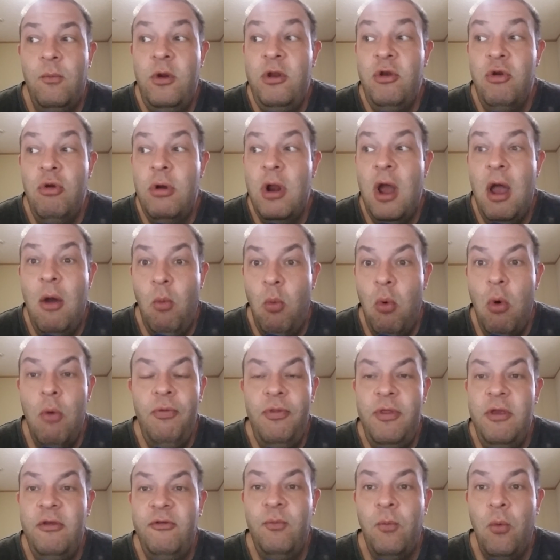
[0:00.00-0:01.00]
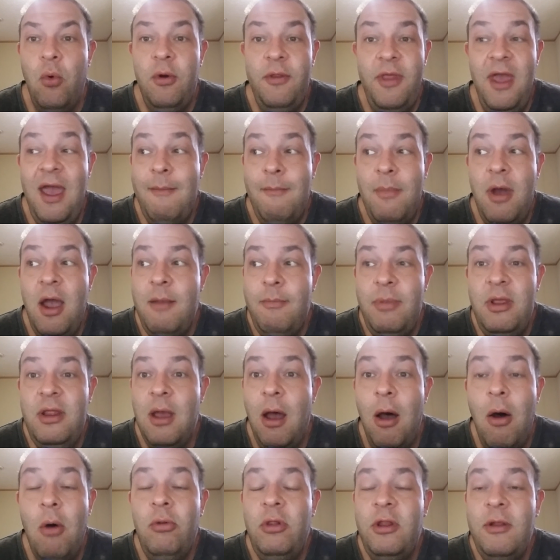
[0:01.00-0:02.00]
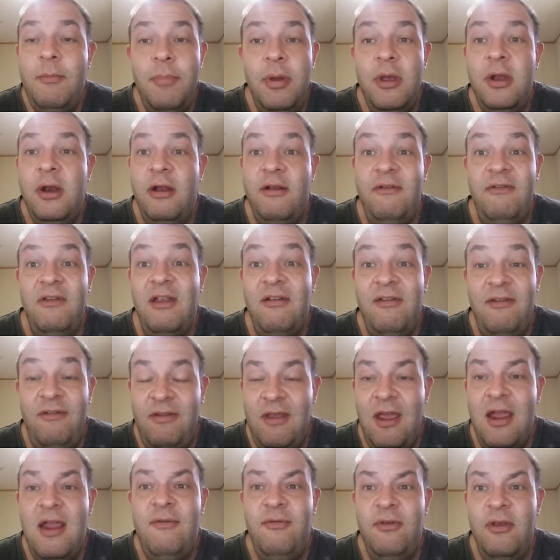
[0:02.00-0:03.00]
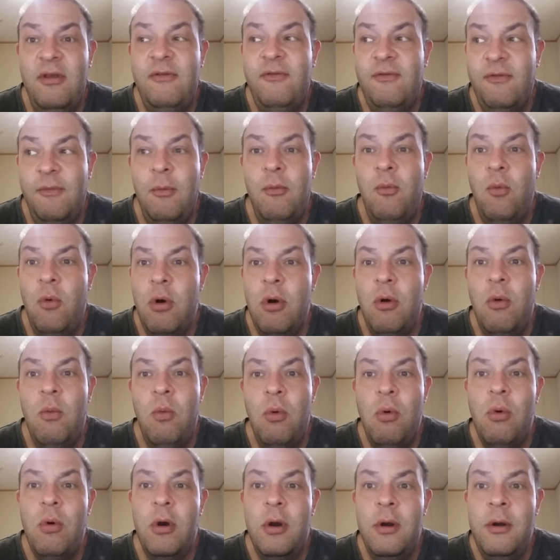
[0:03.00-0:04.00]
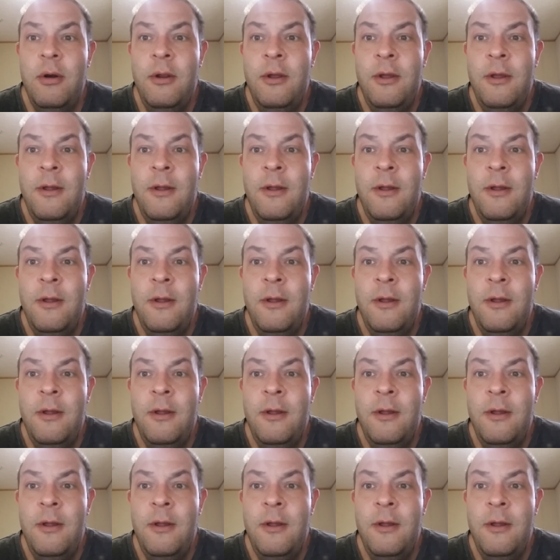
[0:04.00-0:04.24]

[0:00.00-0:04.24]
We do not want war. That might be the only penance that saves us from a world war.